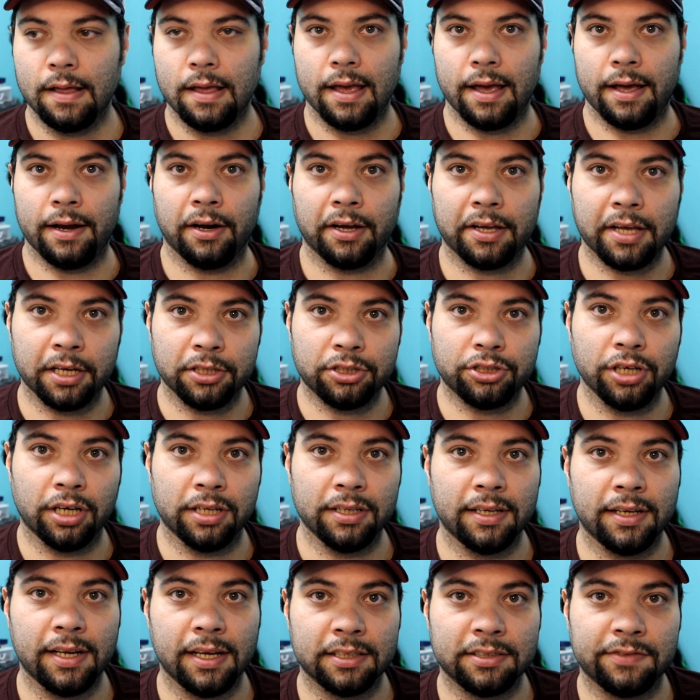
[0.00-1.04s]
And I'll catch you on
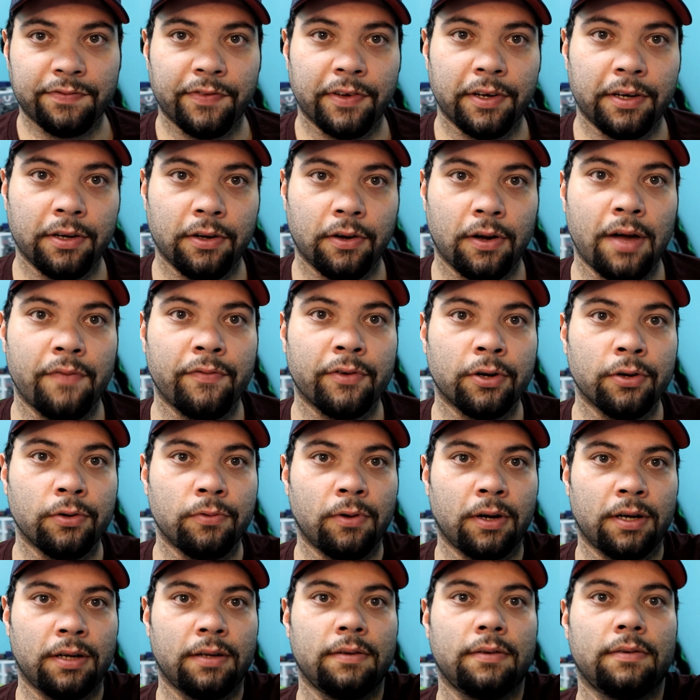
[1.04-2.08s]
the next video. Have a good
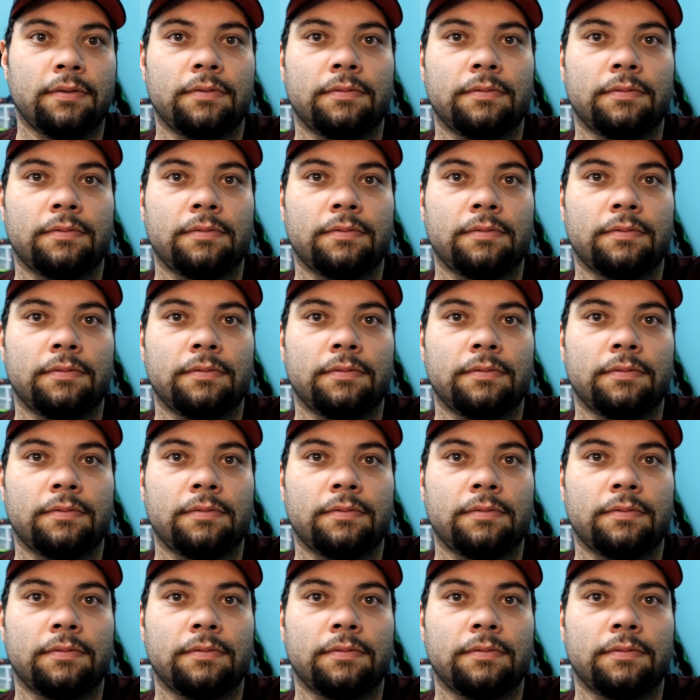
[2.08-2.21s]
one.